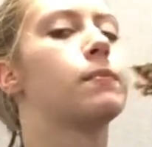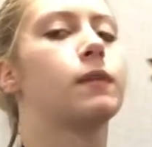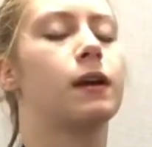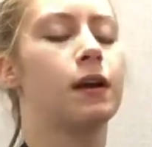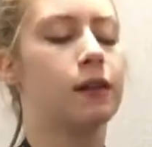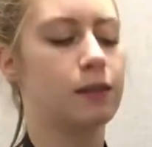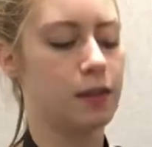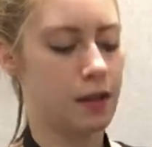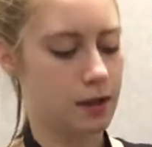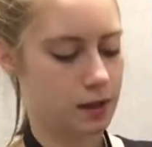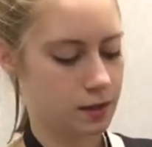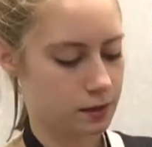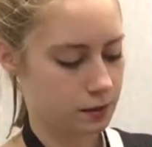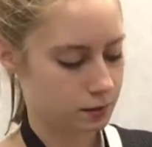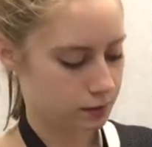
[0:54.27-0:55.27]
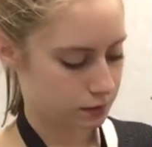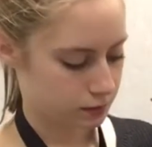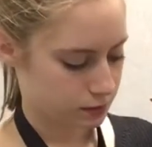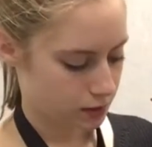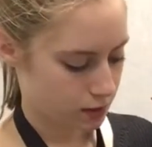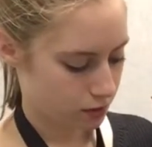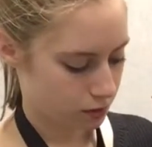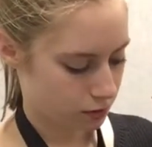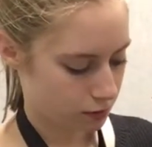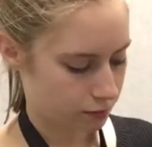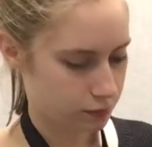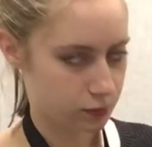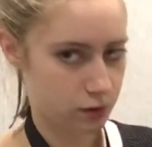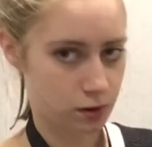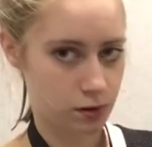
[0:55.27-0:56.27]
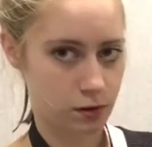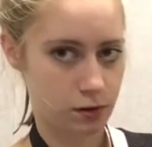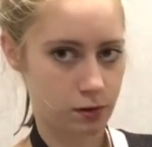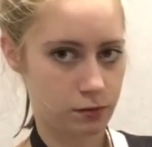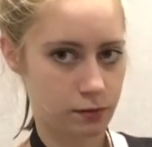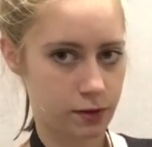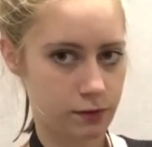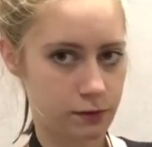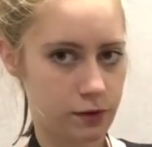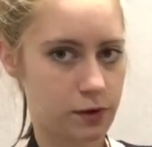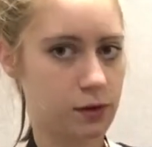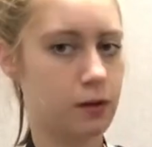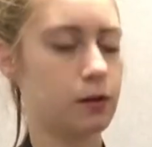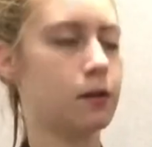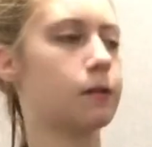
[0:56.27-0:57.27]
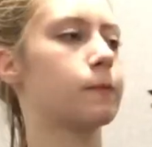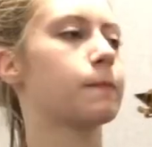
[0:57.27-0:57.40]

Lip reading: And then take off your ring finger.